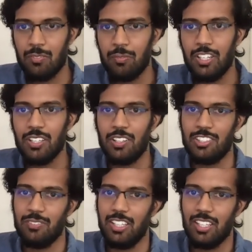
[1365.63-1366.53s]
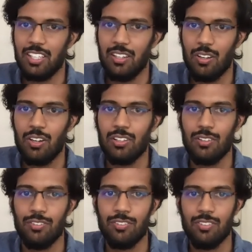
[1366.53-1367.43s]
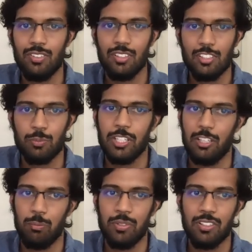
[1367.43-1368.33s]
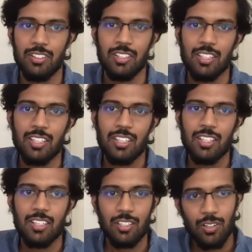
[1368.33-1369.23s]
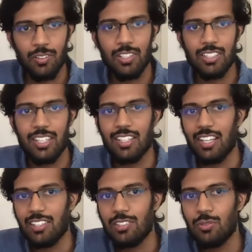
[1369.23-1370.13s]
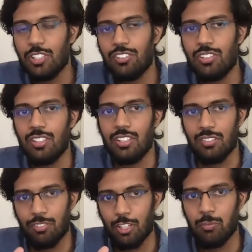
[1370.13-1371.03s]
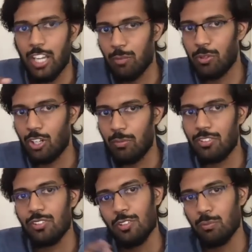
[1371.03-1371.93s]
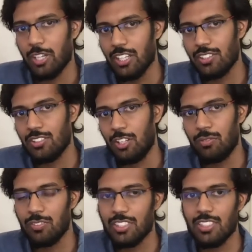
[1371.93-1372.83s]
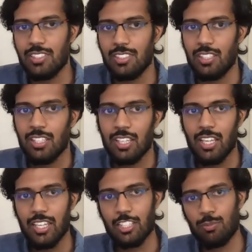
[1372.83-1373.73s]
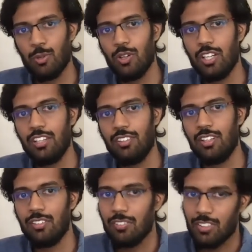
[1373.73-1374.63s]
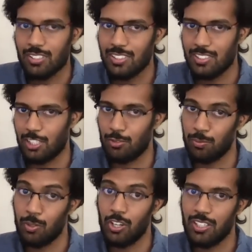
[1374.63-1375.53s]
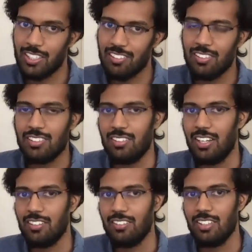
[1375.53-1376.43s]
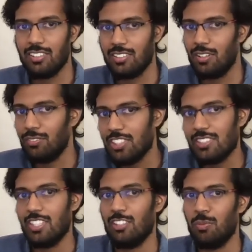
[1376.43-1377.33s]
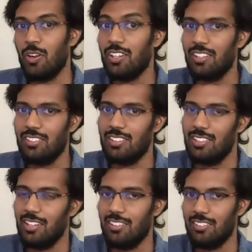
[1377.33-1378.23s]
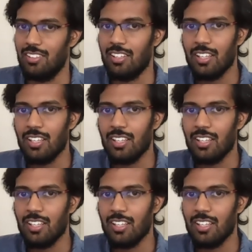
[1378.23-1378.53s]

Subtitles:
Pretty awesome, right? Like a lot of speed up. Not only that, I switched from Hyperopt to Bayes-opt, which is an exploration versus exploitation strategy instead of just exploitation strategy.